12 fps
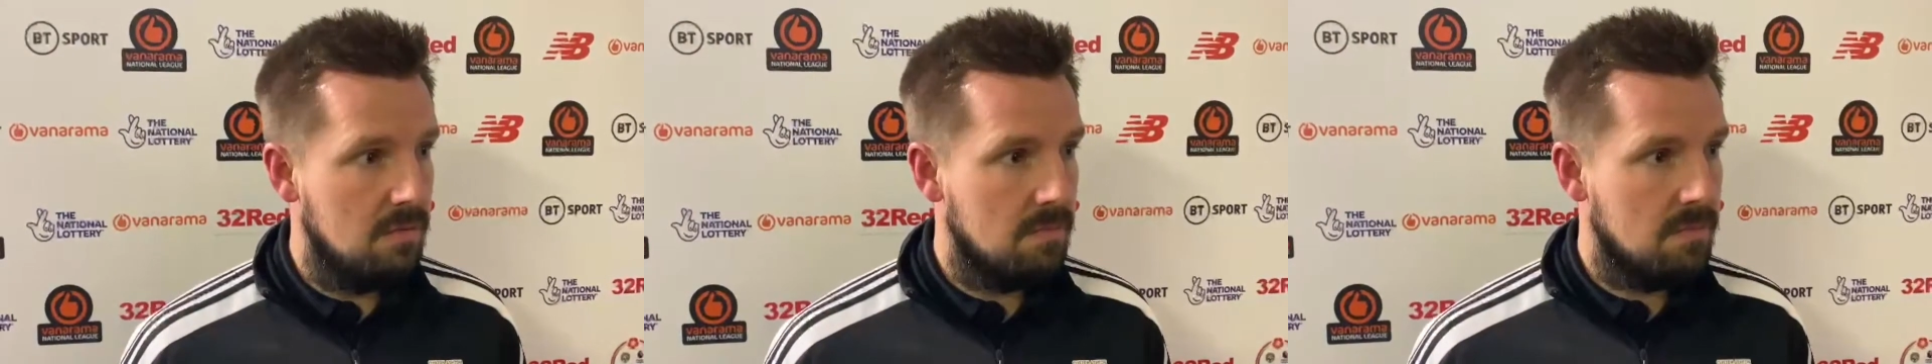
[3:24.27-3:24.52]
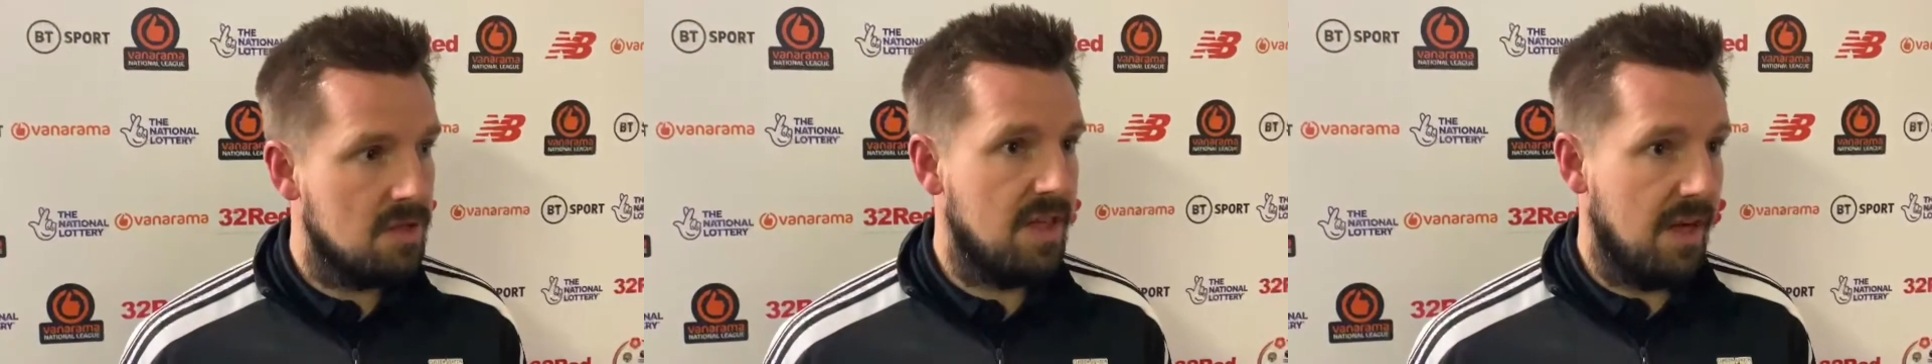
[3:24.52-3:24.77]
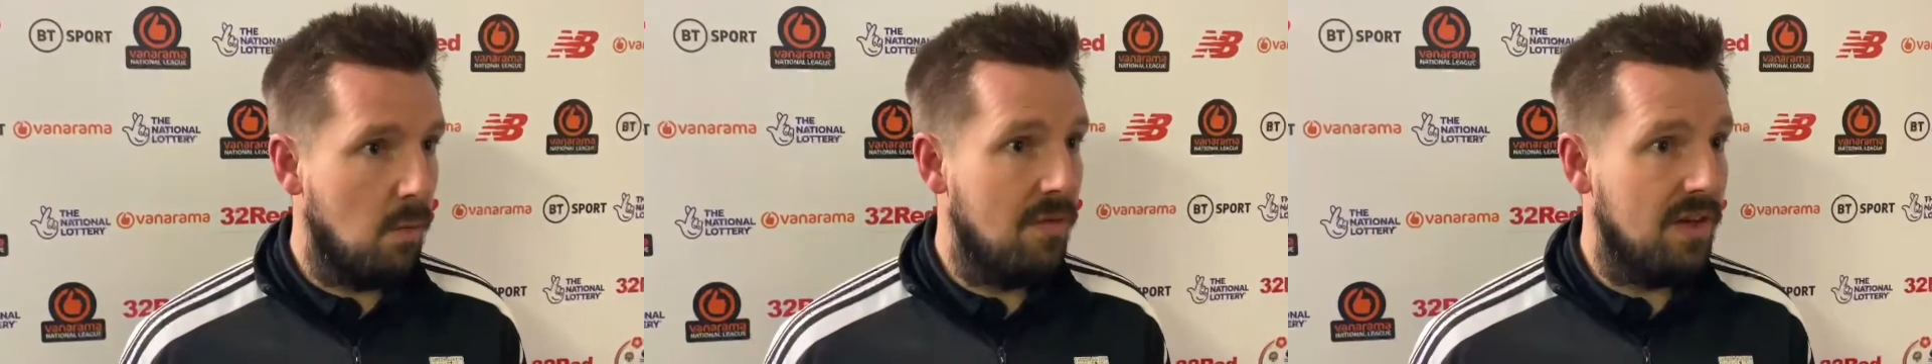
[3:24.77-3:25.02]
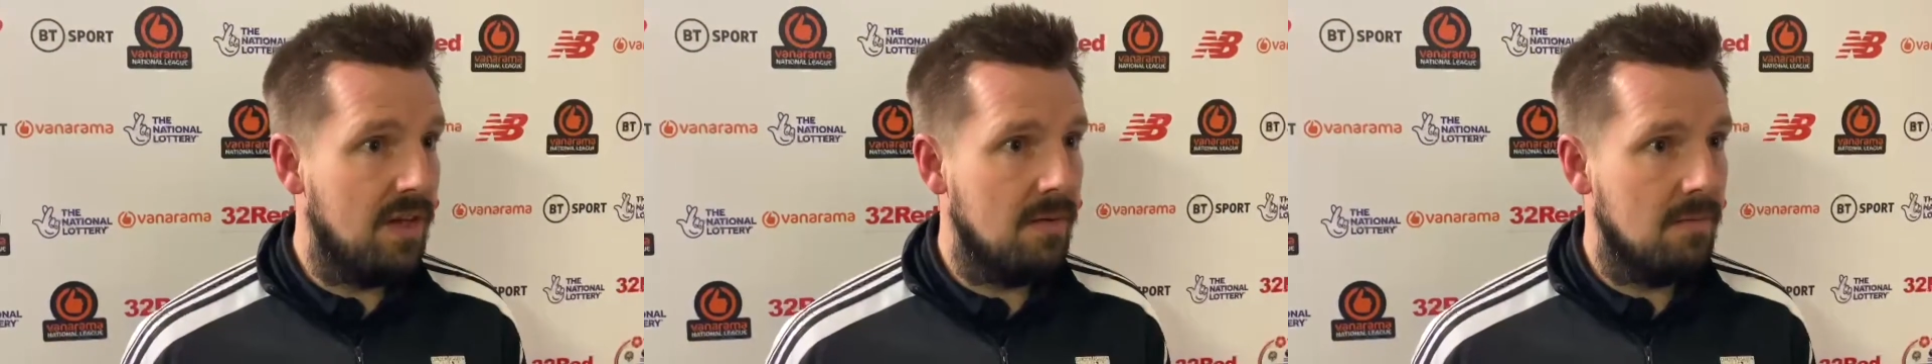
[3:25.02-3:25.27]
stick with
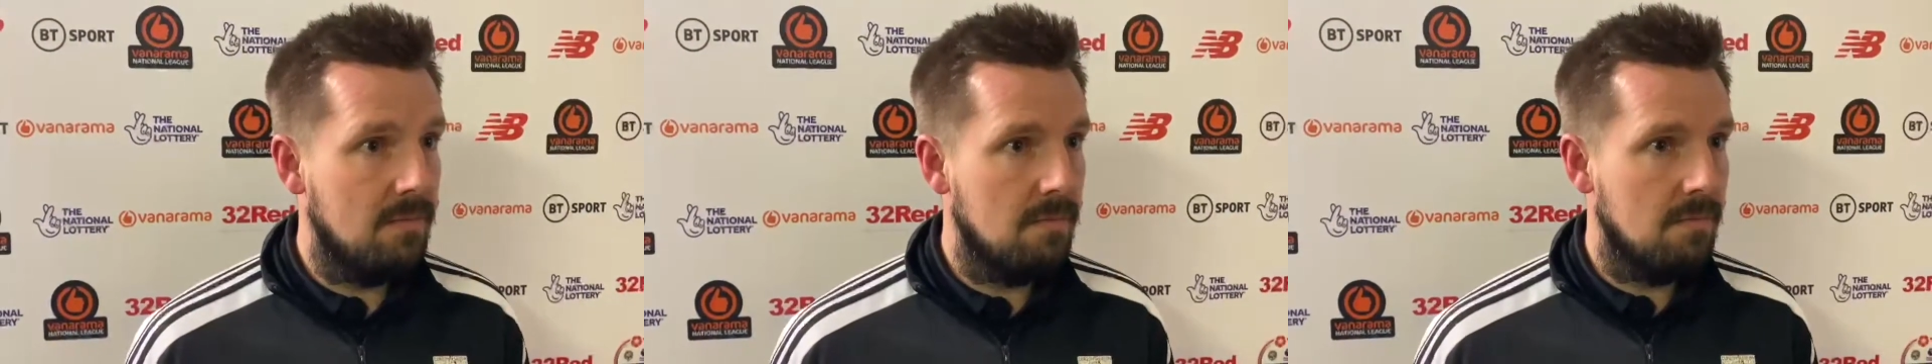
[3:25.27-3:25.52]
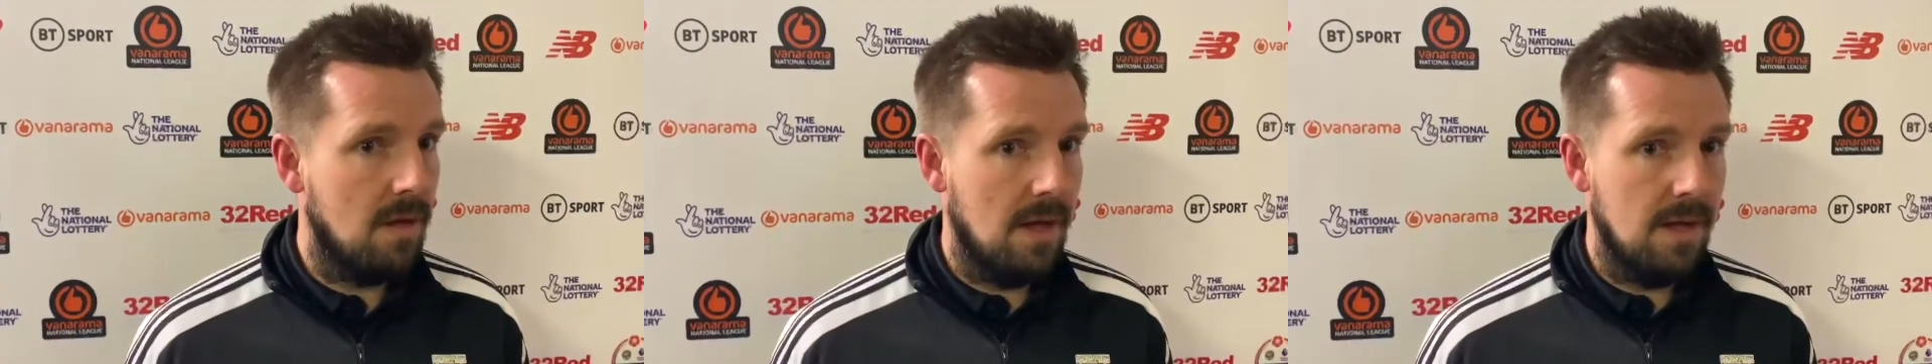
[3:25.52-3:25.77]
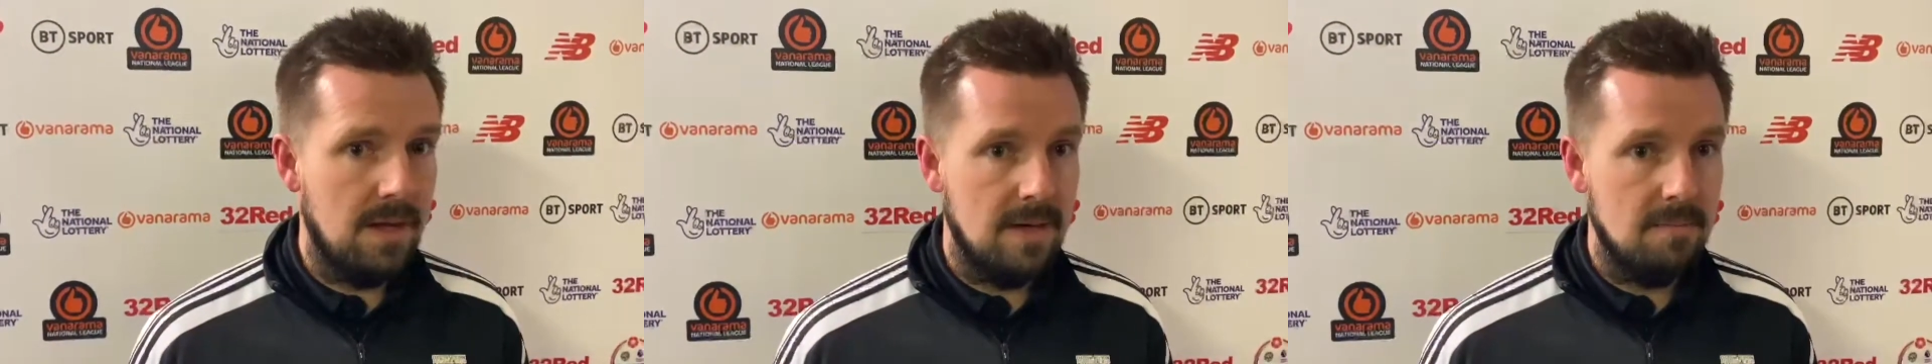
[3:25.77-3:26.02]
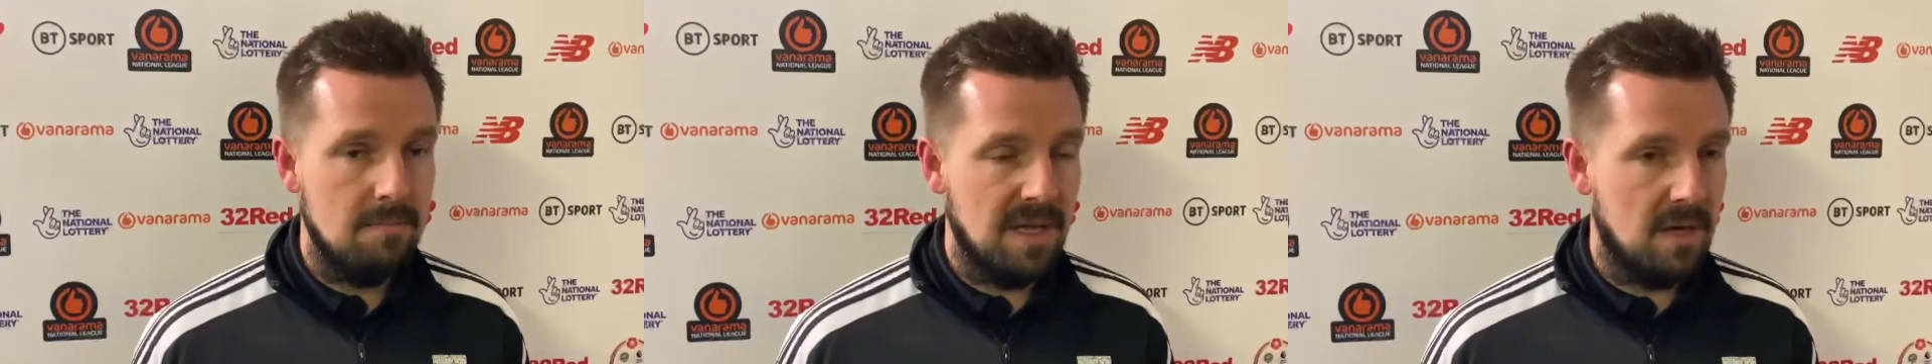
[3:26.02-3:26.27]
it,
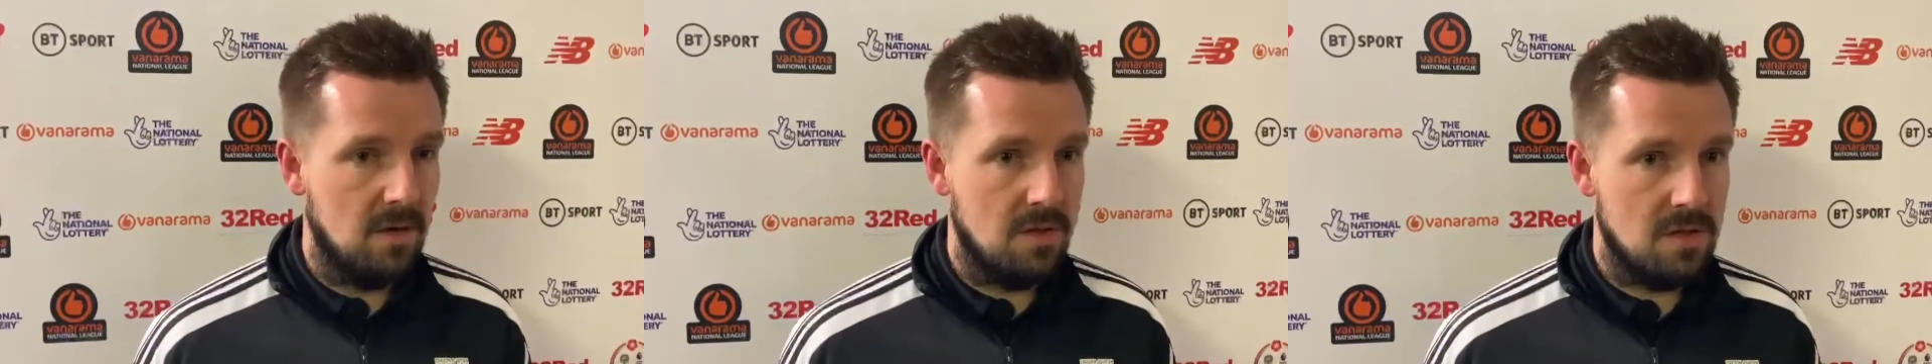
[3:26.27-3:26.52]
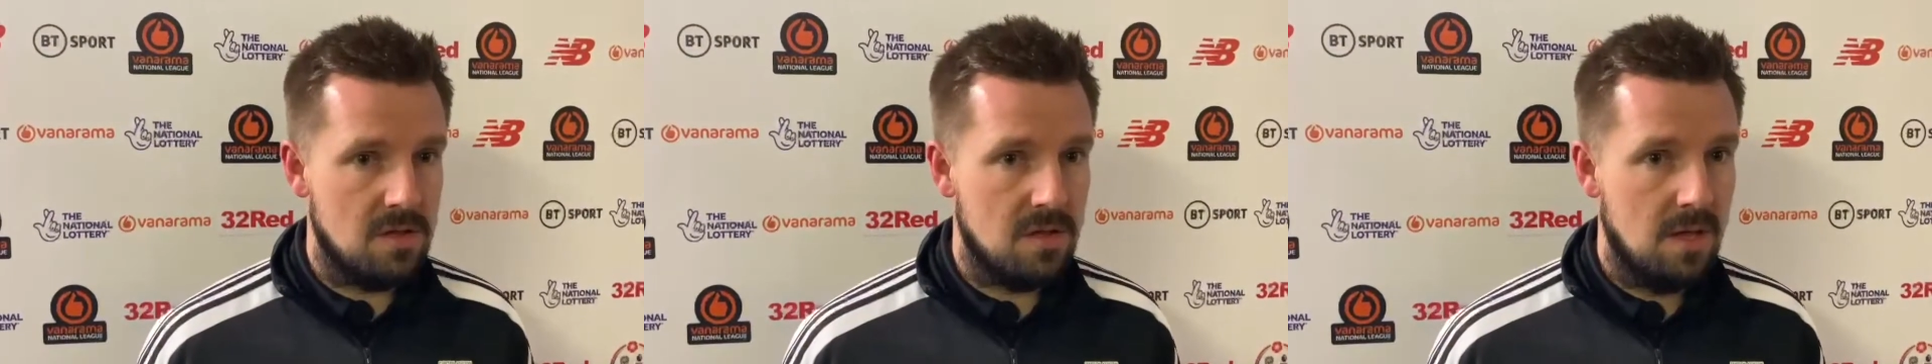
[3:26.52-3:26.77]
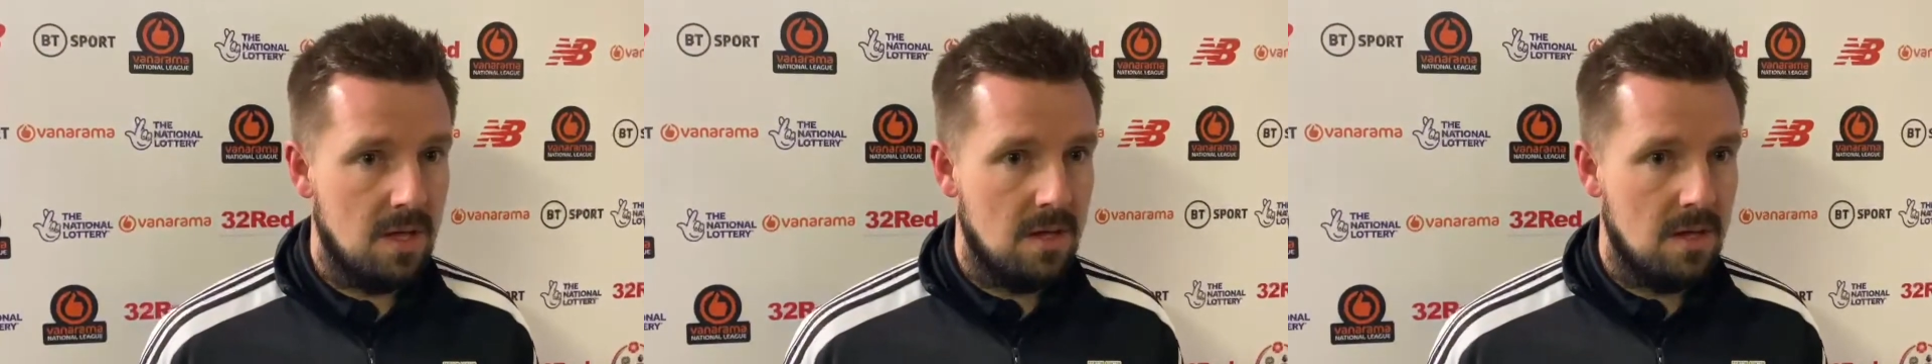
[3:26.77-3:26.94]
because